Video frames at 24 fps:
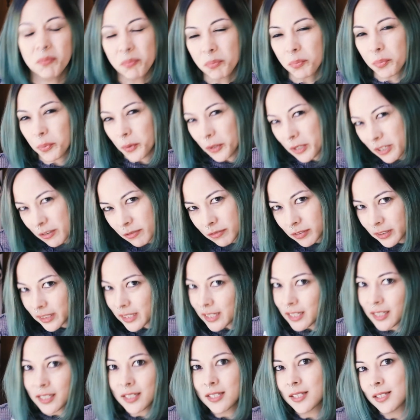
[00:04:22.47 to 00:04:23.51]

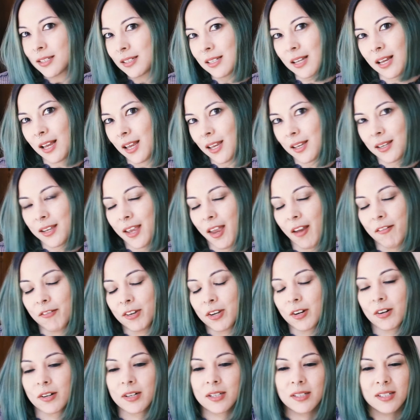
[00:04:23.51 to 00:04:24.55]
Briefly, it's not
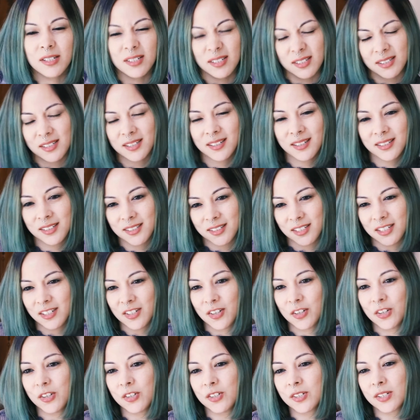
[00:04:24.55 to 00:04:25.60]
heavier. You just, you
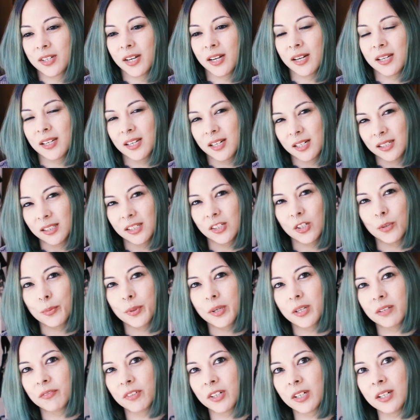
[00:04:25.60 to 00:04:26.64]
know, you just kind of get a little
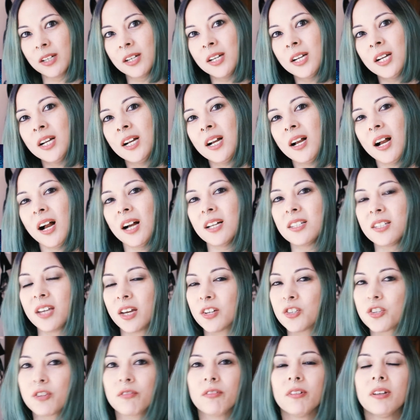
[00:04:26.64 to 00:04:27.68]
bit of a, a
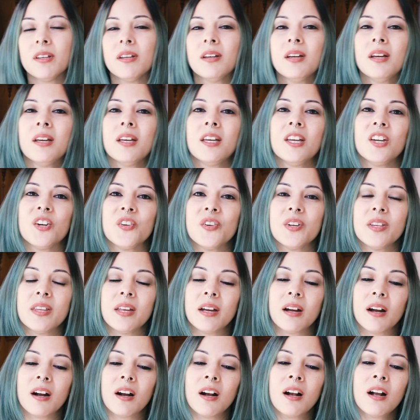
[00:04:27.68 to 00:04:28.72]
touch of it here and
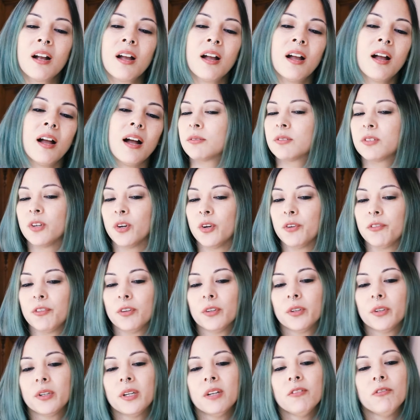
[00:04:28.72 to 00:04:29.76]
there. So if you're
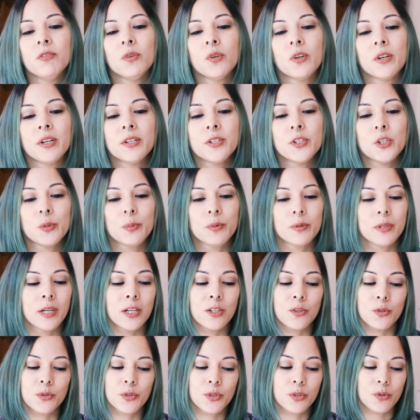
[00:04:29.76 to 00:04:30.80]
looking for a
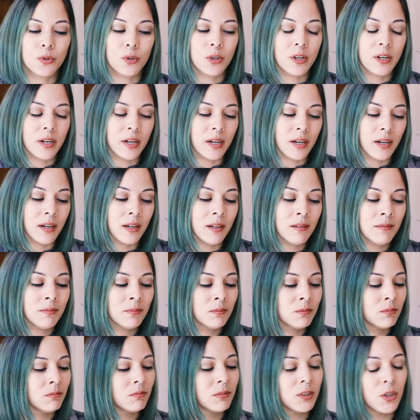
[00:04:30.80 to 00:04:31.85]
supernatural story,
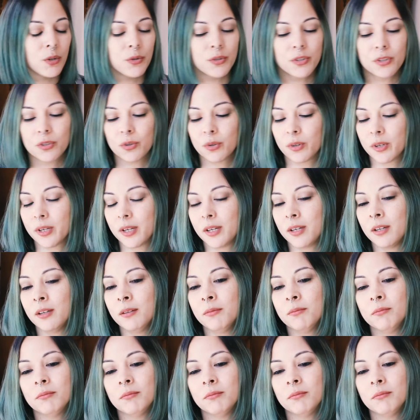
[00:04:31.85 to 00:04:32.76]
ghost story,